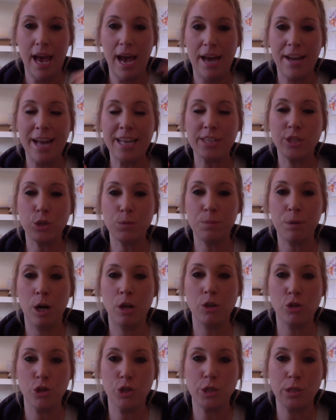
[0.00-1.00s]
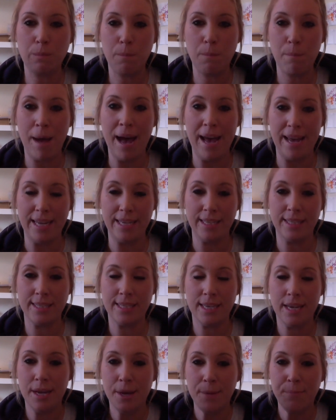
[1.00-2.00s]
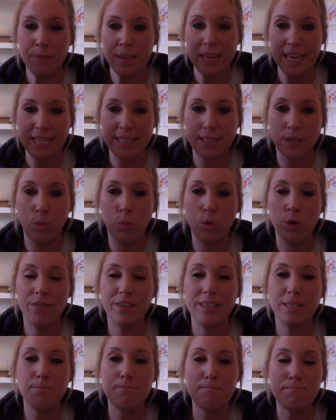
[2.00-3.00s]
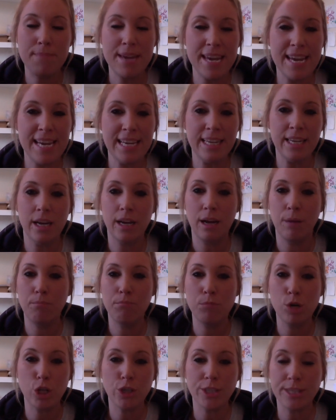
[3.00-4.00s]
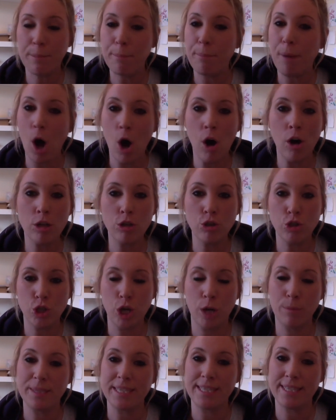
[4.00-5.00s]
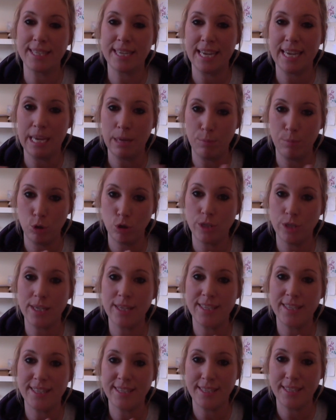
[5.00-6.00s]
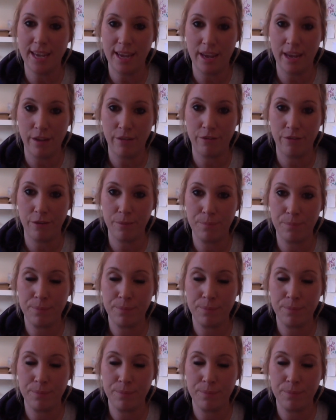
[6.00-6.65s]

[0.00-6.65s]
And our subconscious mind, it's one of its main and most important jobs is to keep us safe.